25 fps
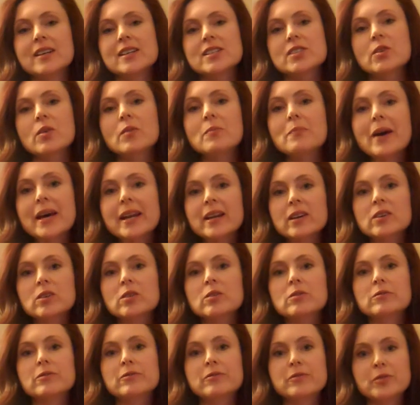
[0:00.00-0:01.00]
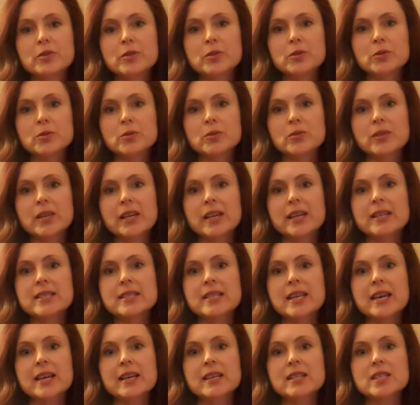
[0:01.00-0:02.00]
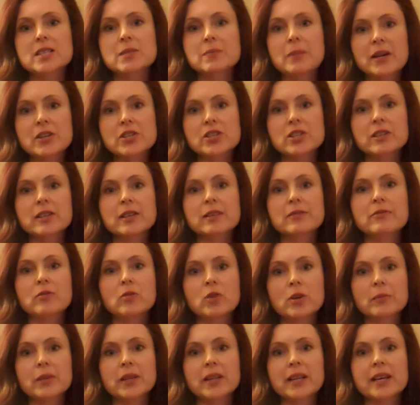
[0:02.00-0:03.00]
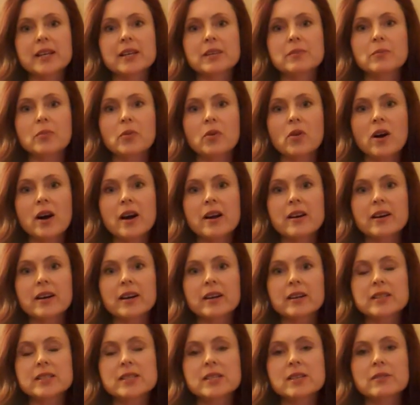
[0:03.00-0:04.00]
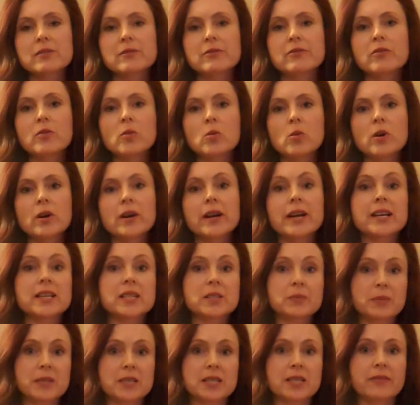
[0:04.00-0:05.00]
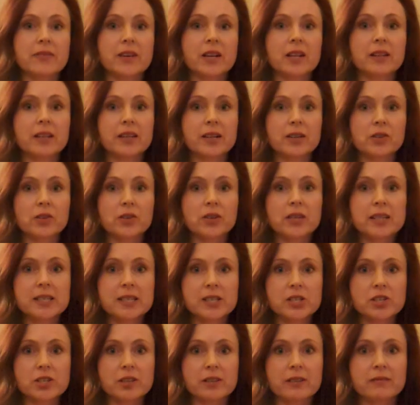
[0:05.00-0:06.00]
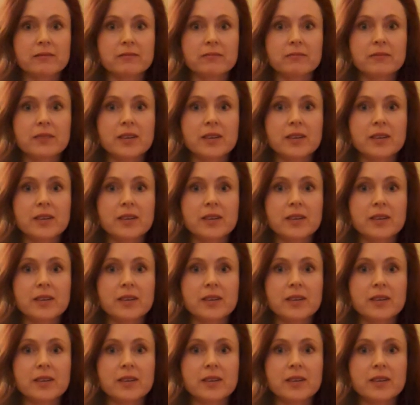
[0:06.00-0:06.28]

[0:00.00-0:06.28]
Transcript: So a medical food is a specially formulated product for a specific clinical condition.